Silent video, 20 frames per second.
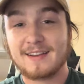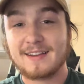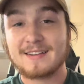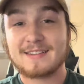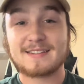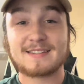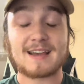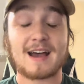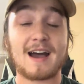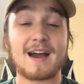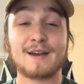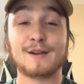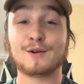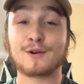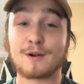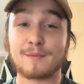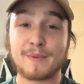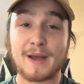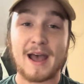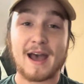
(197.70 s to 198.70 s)
side or
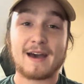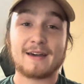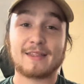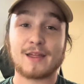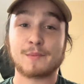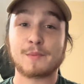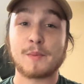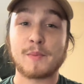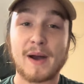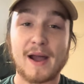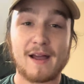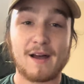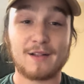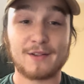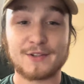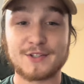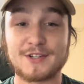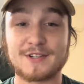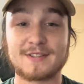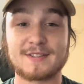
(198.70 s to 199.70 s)
a path. I'm a
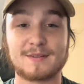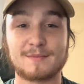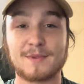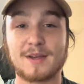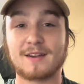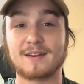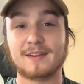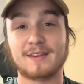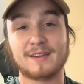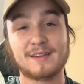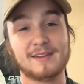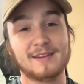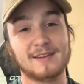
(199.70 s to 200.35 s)
biologist. I'm not